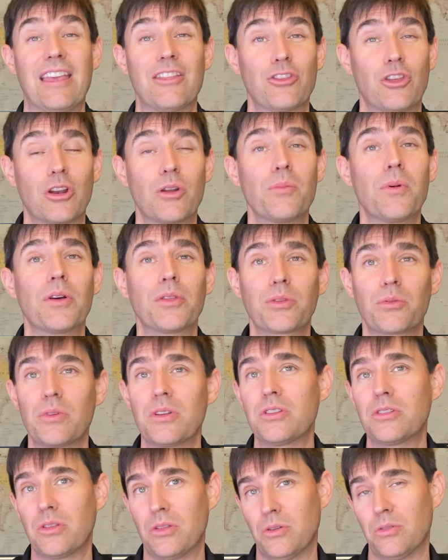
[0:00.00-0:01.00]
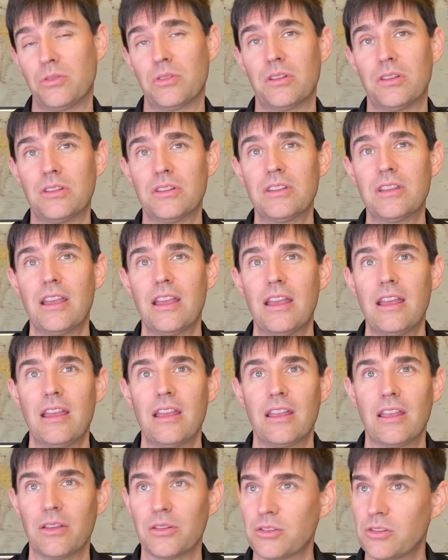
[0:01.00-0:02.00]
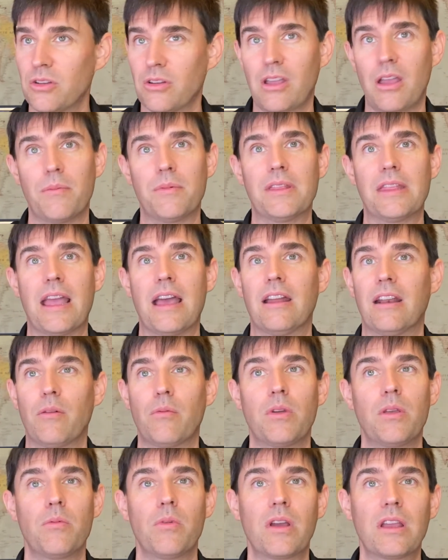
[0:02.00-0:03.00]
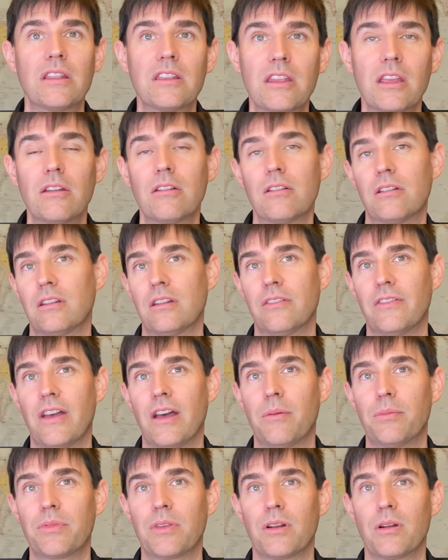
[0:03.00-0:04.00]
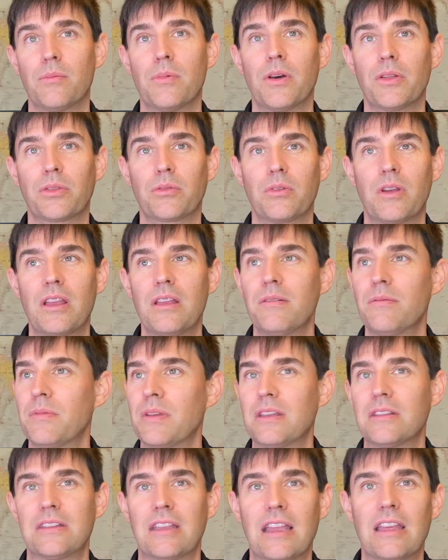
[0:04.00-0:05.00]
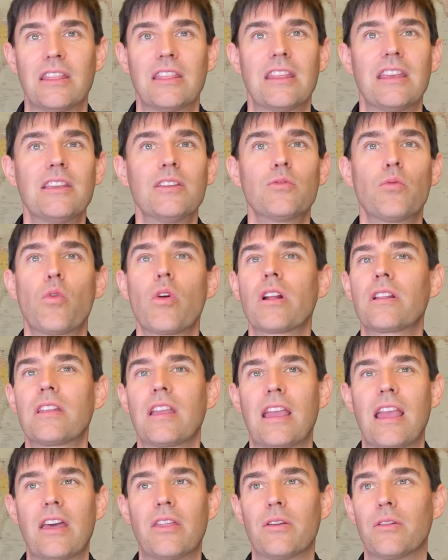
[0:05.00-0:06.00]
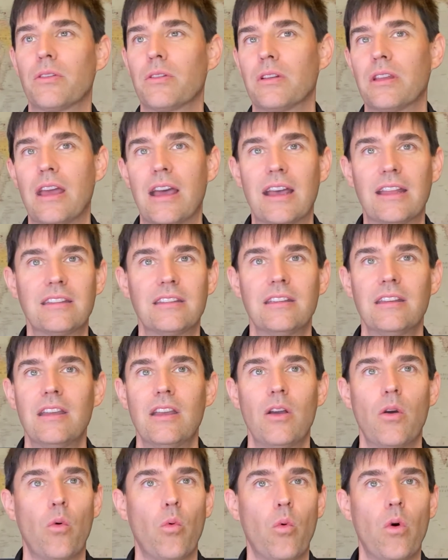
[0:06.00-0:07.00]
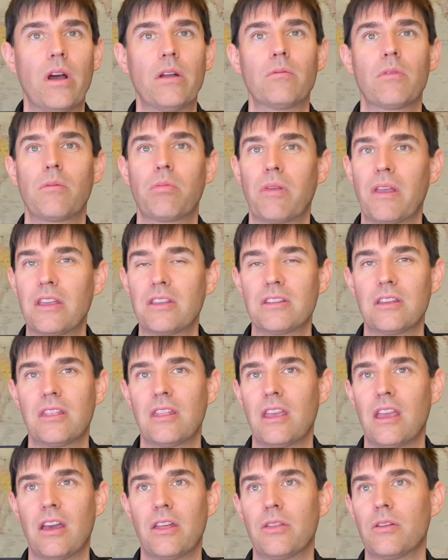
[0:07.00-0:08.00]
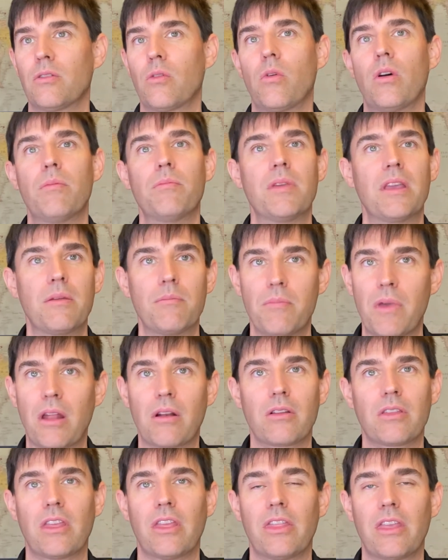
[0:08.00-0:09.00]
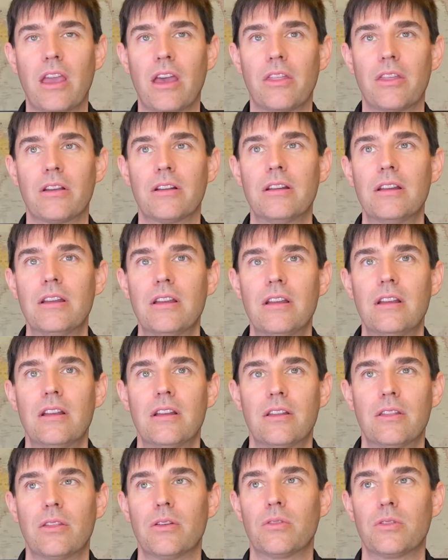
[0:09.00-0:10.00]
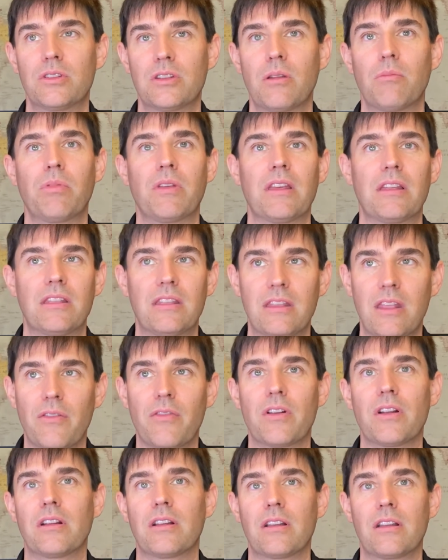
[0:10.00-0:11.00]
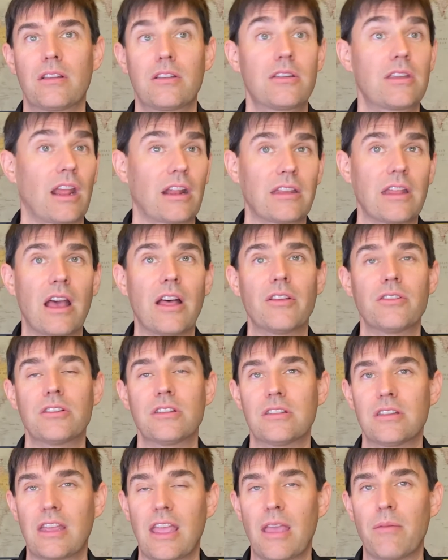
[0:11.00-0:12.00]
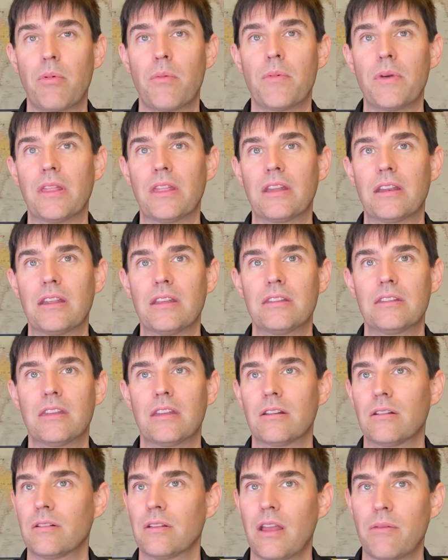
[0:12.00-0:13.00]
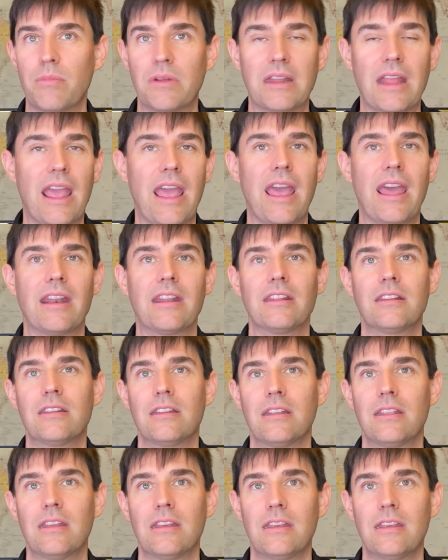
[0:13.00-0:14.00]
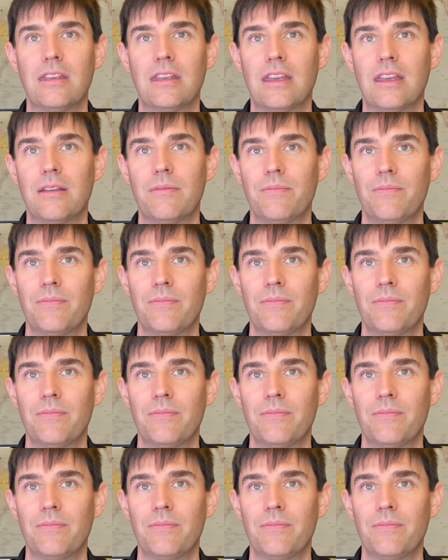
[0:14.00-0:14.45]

Thunderbolt 3 solutions, you know, still coming down, and we will continue to develop Thunderbolt 3 because, again, these work together. They're not one replacing the other or one being better than the other. They're simply different technologies and capabilities that have been added to the